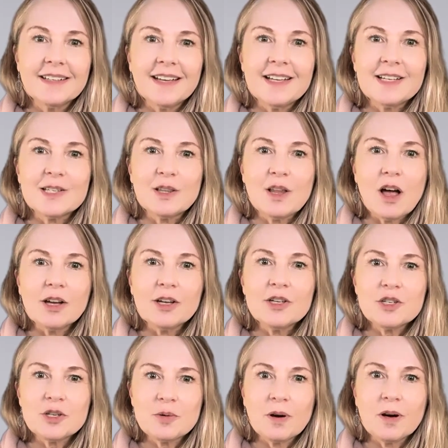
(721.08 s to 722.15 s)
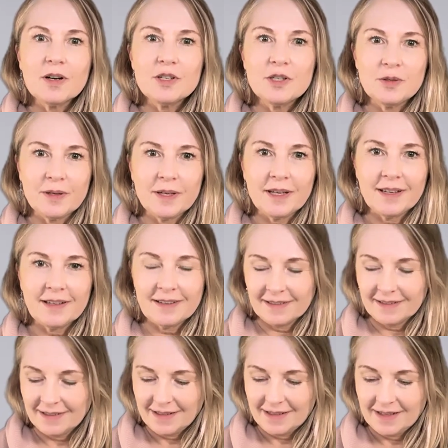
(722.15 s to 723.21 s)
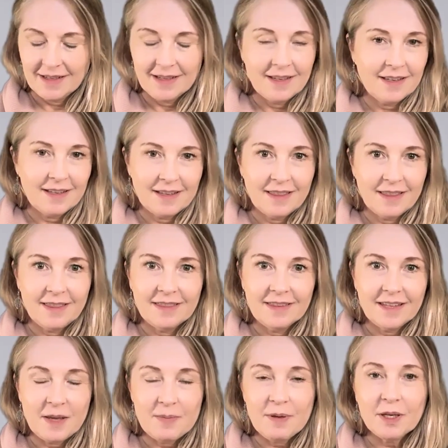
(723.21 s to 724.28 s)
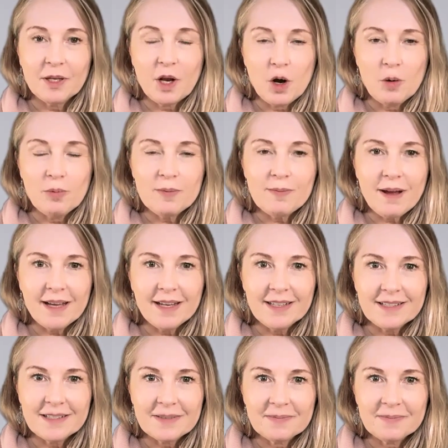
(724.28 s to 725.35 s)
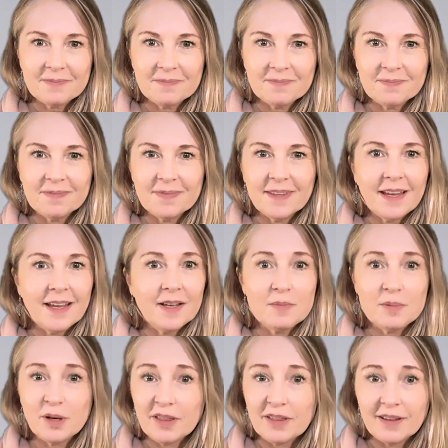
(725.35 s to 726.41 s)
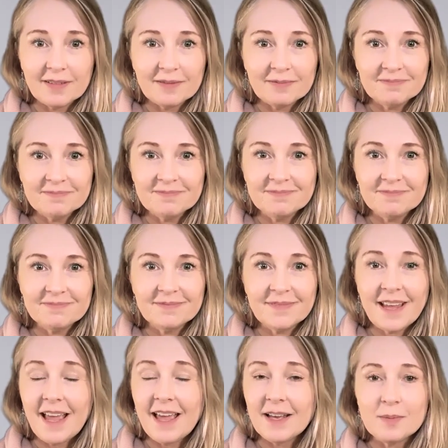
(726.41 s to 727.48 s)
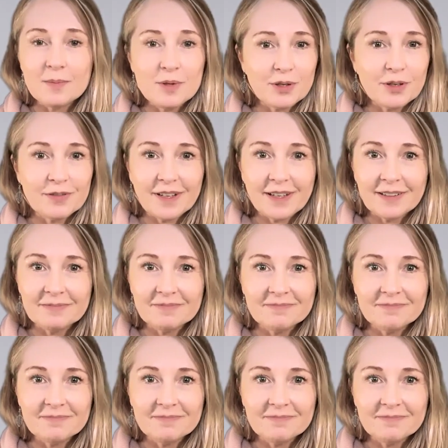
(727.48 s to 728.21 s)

as long as you are doing keeping an open mind and breathing and observing.